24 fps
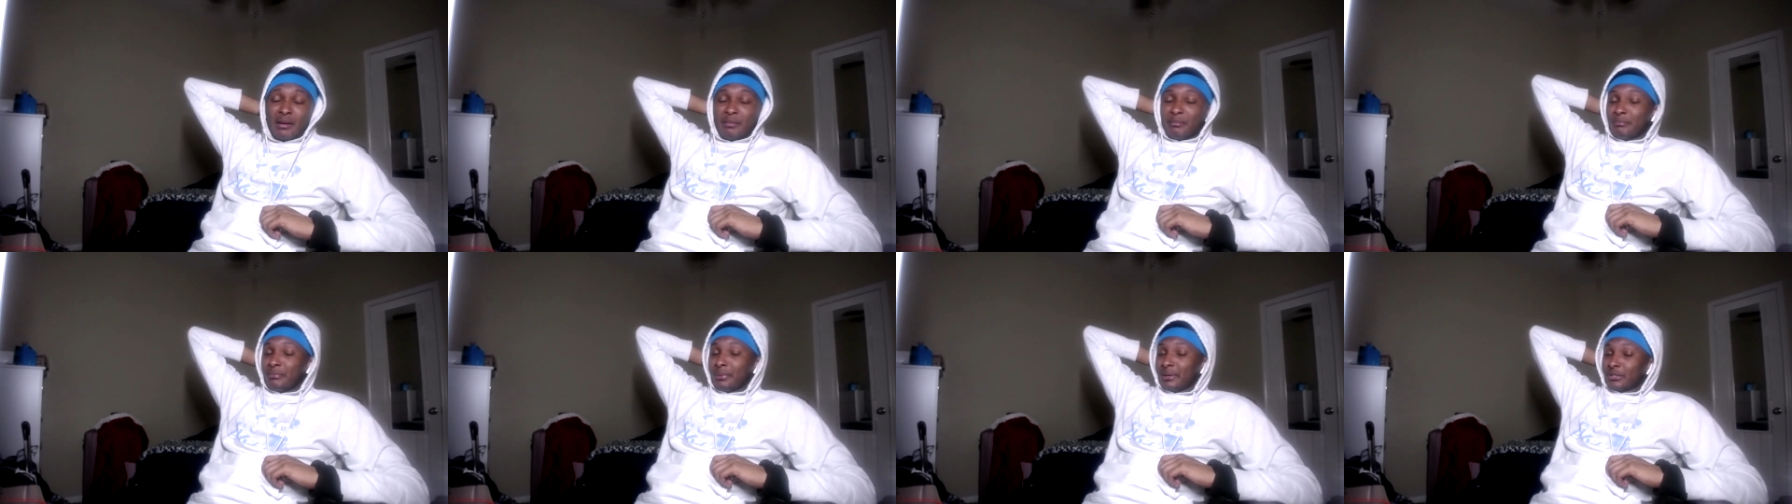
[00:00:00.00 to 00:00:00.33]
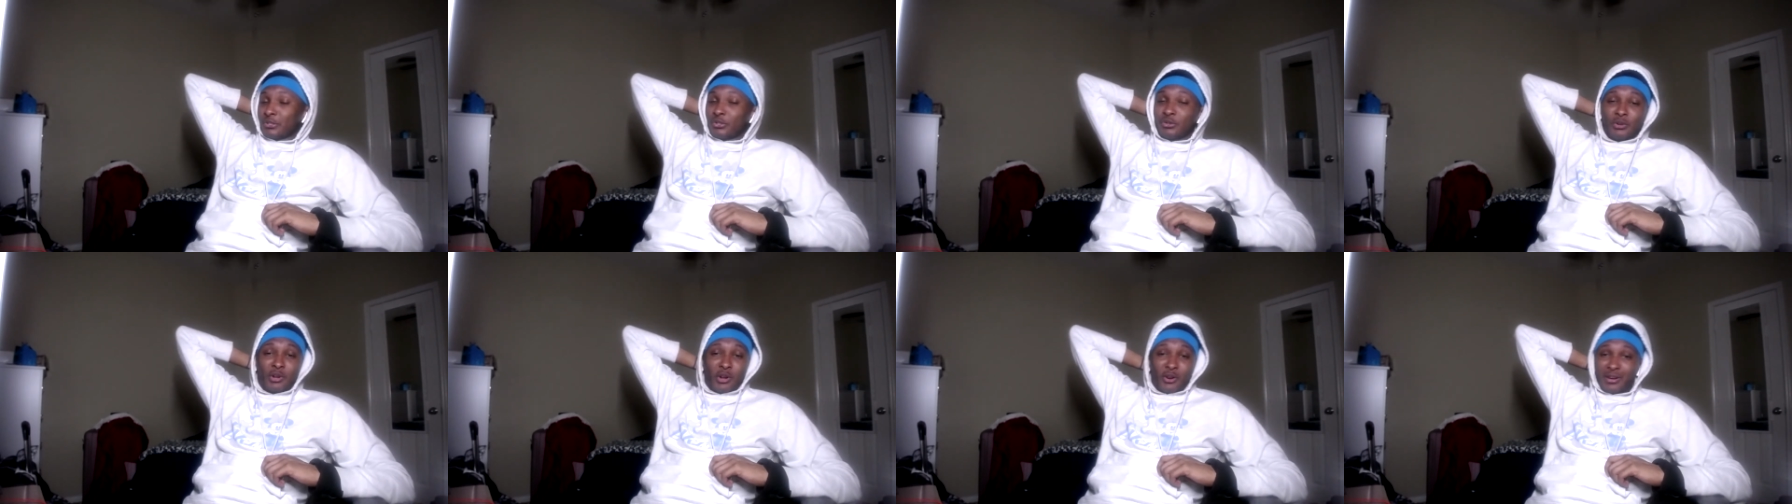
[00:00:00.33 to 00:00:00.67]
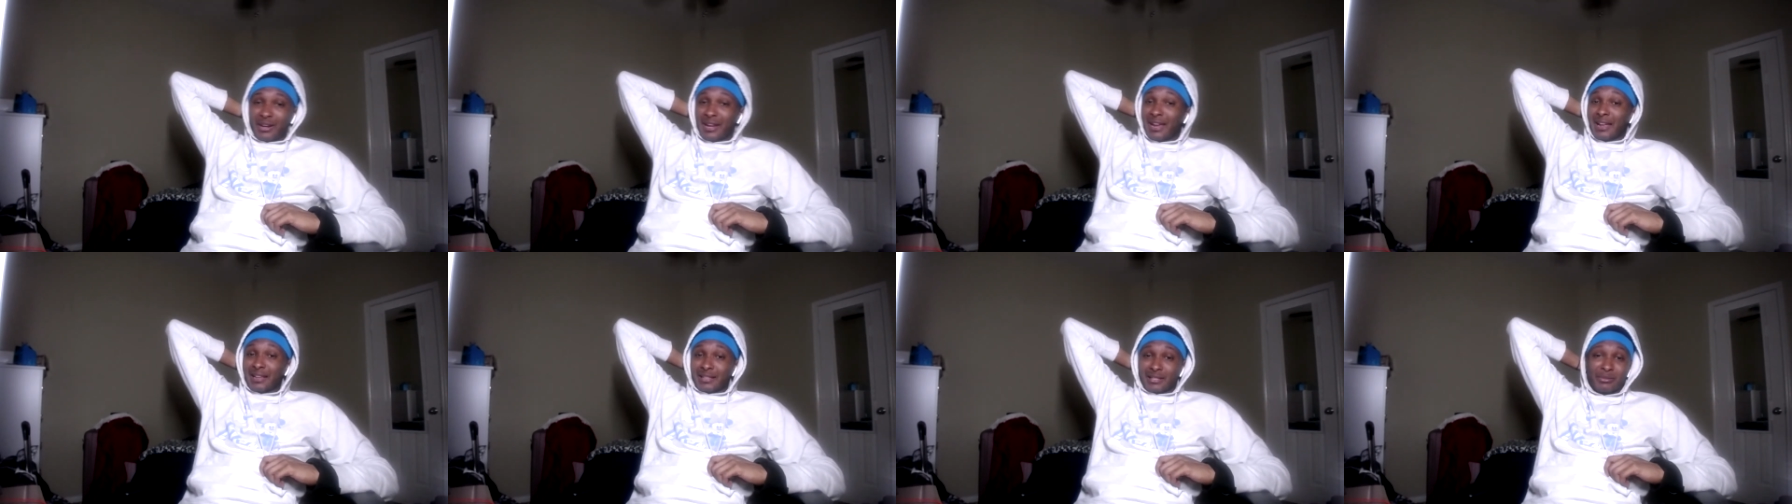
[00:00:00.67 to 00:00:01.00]
But you know
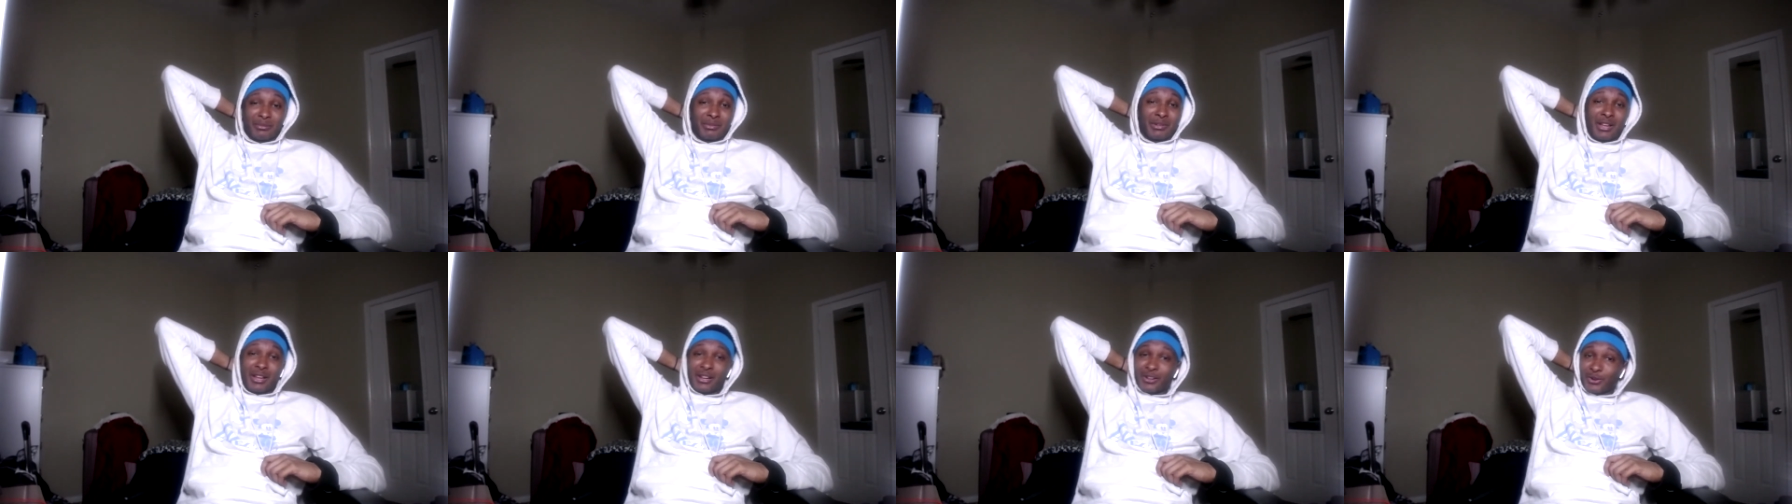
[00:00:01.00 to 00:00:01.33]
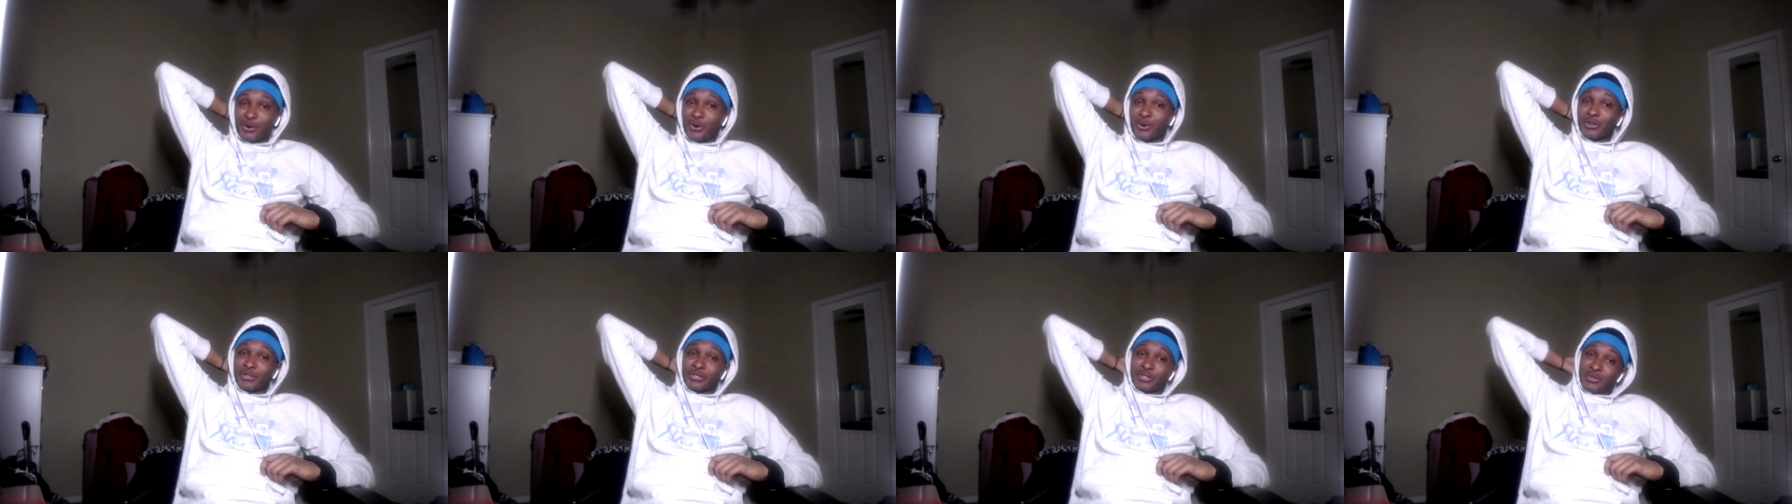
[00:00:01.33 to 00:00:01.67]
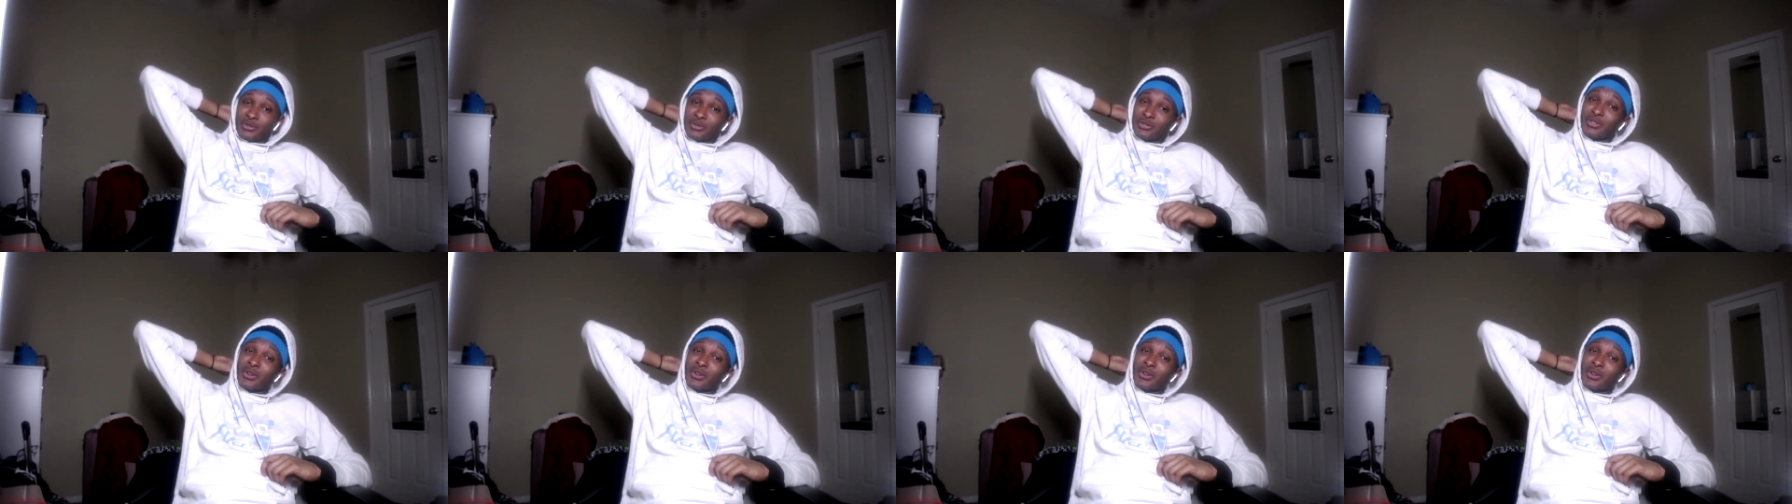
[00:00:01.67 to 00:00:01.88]
they got some young cores too.